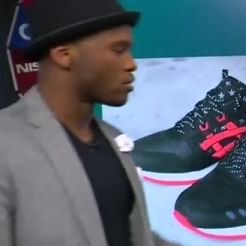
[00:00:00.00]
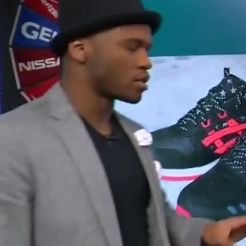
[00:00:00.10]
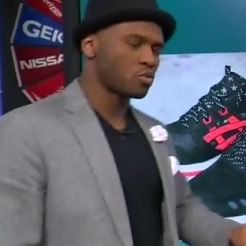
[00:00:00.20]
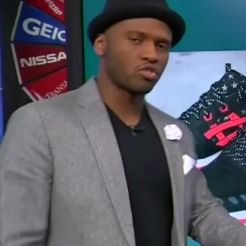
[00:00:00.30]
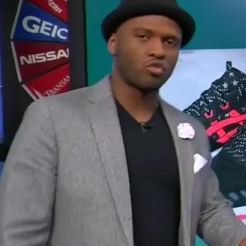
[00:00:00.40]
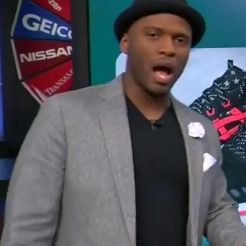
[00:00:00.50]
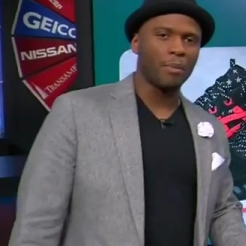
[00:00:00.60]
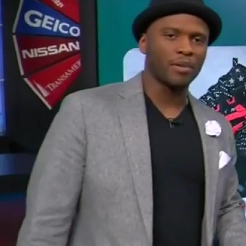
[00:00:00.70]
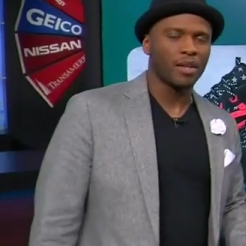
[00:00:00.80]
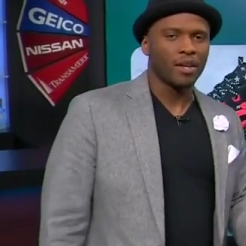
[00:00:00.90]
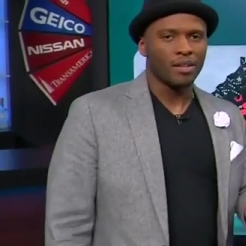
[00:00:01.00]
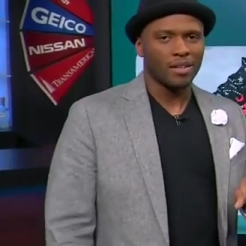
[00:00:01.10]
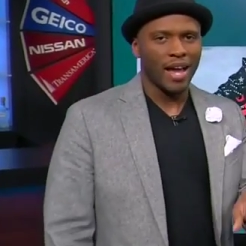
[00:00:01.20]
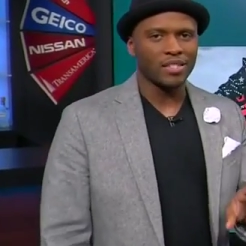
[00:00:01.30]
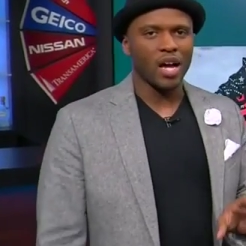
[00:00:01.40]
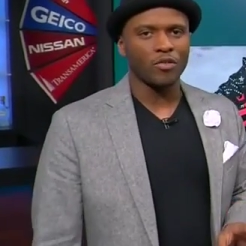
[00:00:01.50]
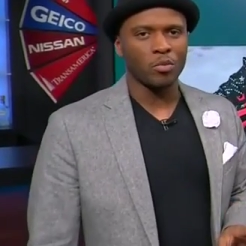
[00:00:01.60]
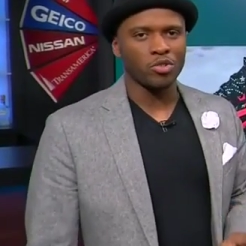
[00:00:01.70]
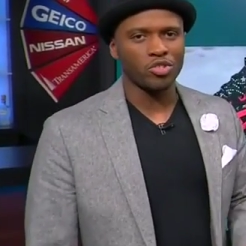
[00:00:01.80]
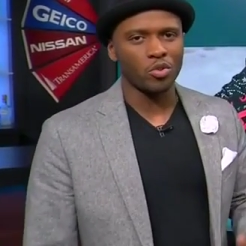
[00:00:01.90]
this one's dropping. Nice,
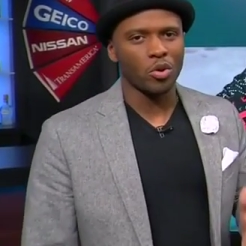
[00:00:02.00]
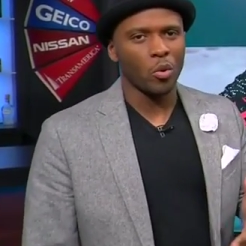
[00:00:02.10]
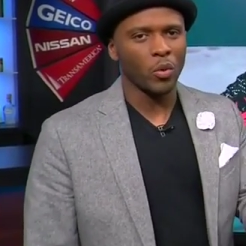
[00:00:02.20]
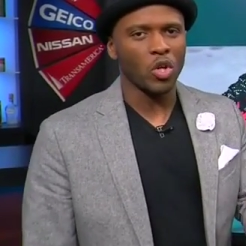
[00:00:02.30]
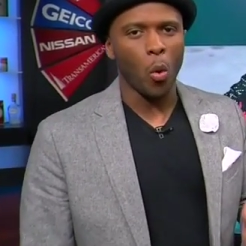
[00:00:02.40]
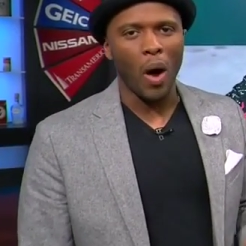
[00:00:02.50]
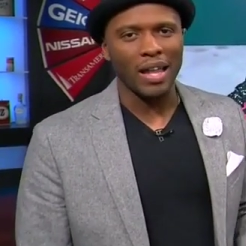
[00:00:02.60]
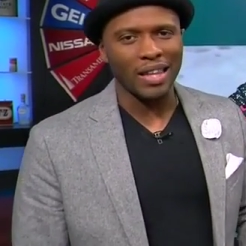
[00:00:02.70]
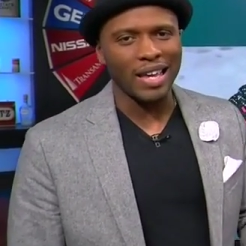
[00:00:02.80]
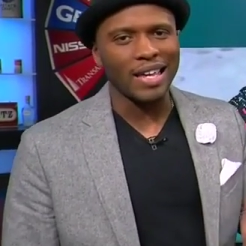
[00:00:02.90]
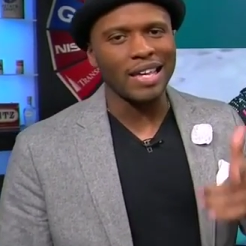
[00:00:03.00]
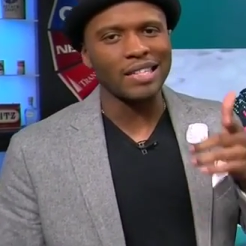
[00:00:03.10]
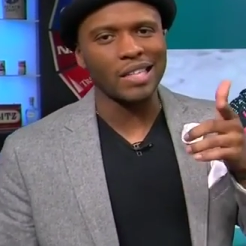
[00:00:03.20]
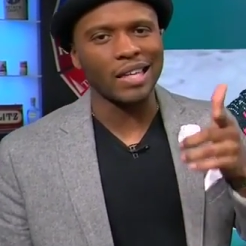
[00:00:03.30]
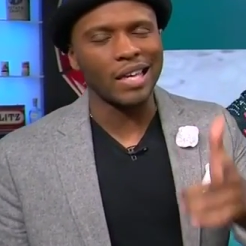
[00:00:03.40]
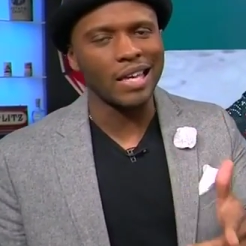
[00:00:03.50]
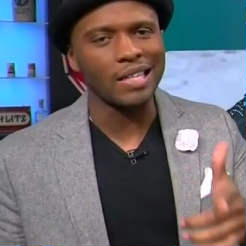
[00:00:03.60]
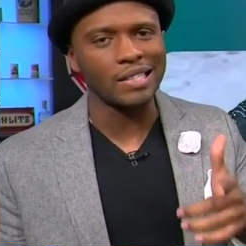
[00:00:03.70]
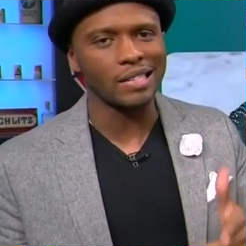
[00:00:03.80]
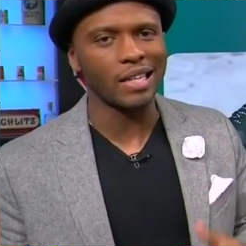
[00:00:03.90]
comfortable shoe. We know Wale, he's a key
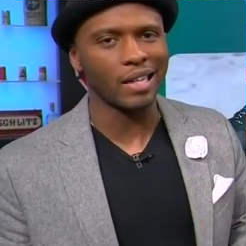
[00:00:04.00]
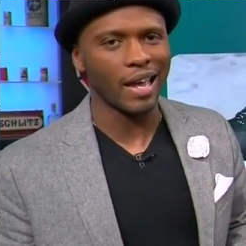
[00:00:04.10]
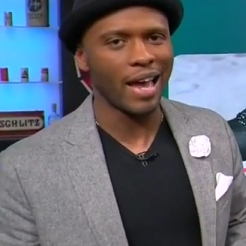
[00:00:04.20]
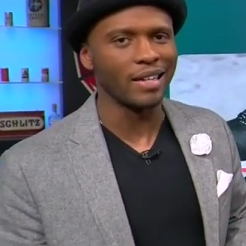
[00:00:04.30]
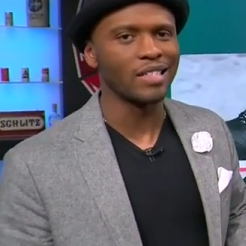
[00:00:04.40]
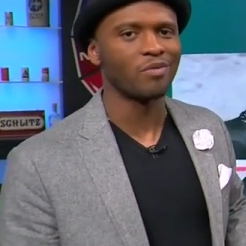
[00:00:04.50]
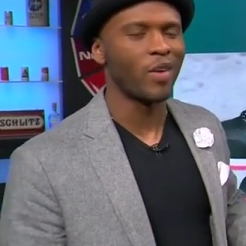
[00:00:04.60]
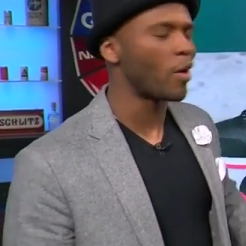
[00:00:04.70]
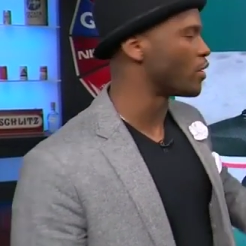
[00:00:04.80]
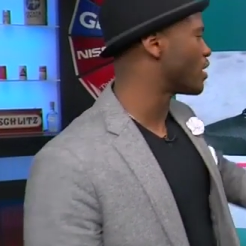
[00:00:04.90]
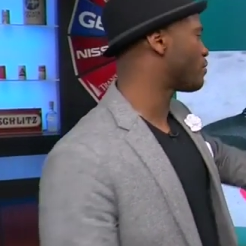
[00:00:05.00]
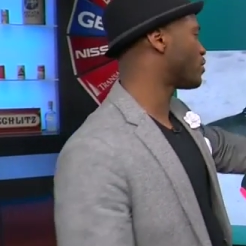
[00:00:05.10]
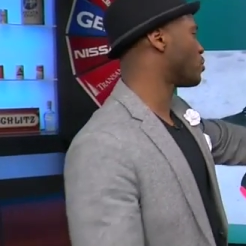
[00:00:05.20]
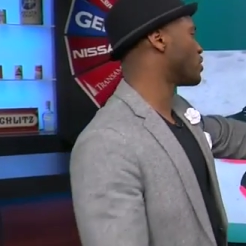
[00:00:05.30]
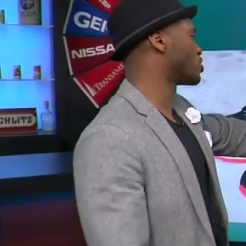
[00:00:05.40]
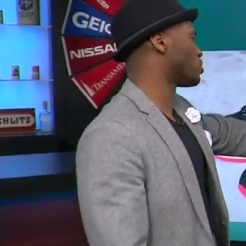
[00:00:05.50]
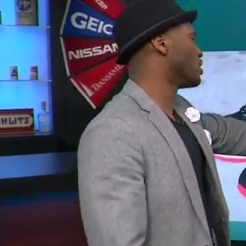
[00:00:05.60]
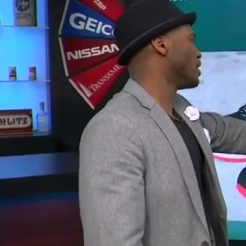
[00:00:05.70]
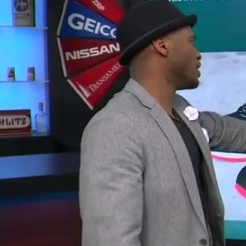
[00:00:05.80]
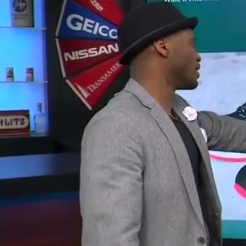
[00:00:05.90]
sneakerhead, and he's very influential
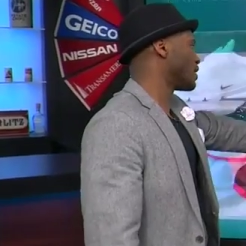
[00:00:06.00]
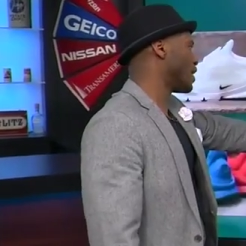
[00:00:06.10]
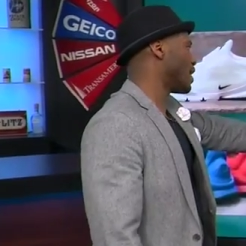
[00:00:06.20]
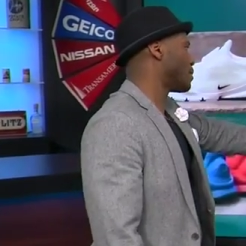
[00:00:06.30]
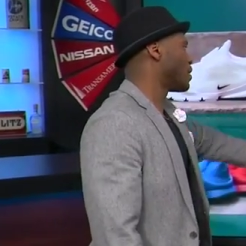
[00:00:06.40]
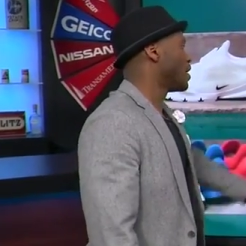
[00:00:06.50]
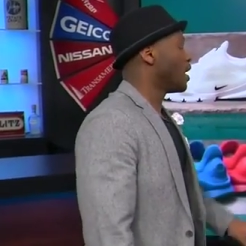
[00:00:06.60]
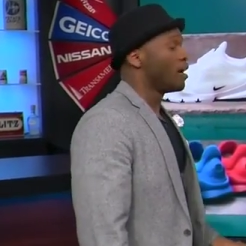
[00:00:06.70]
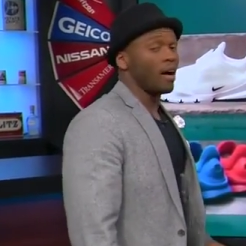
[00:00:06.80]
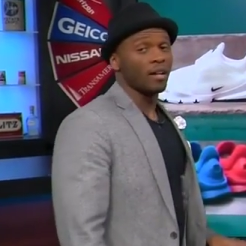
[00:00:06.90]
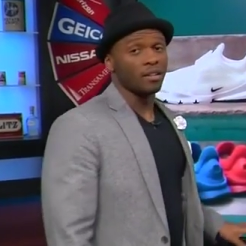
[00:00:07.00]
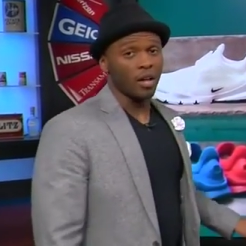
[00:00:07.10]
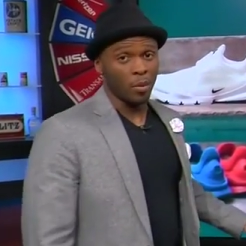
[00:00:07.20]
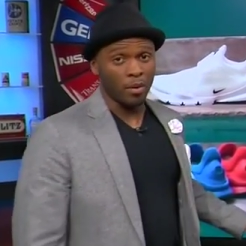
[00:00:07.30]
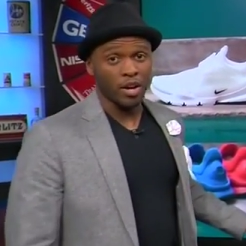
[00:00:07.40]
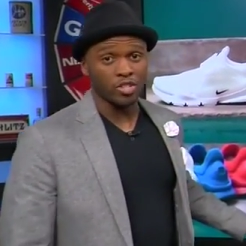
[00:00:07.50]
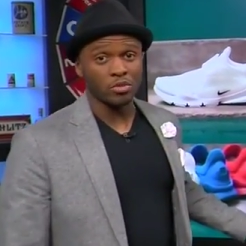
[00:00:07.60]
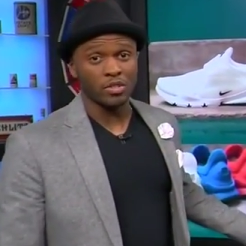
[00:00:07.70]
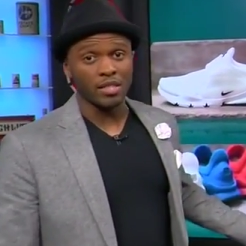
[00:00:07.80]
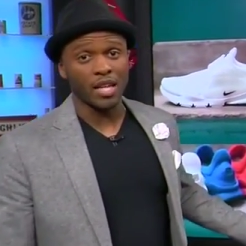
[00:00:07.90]
in the game. Another pair of
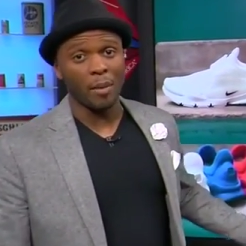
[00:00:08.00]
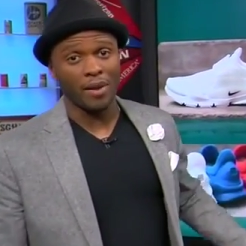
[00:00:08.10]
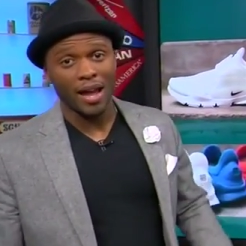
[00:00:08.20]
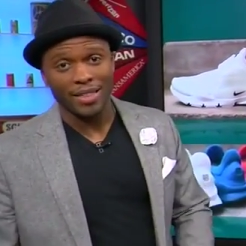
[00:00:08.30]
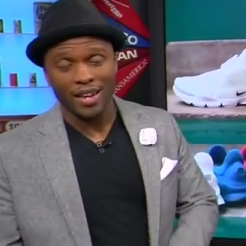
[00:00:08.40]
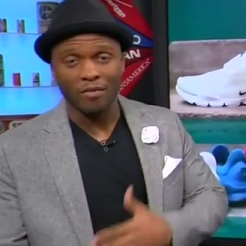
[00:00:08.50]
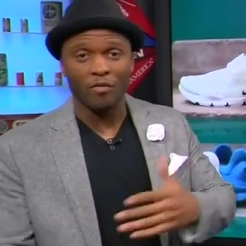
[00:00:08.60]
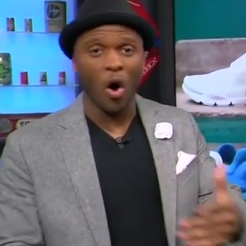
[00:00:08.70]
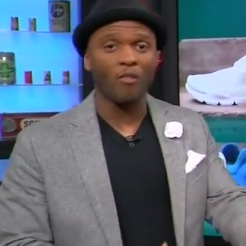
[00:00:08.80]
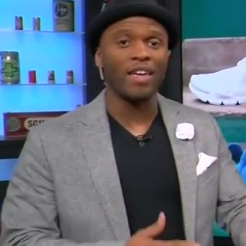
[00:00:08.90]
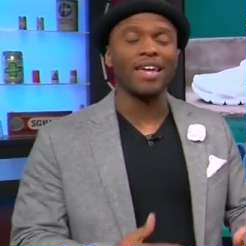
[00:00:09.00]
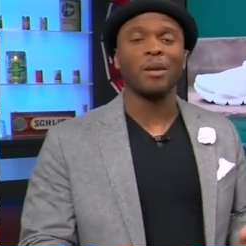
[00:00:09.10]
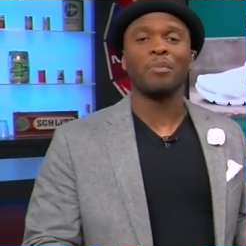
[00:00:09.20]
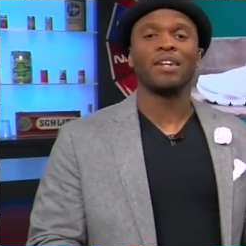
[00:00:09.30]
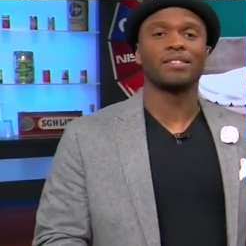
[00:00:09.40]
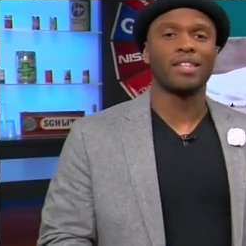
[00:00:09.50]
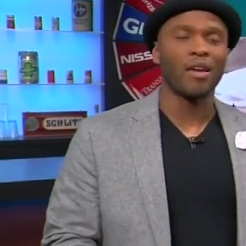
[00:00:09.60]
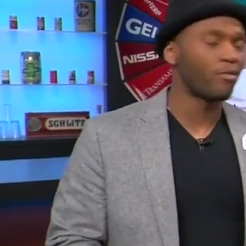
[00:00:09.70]
shoes that's coming out that involve the Independence Day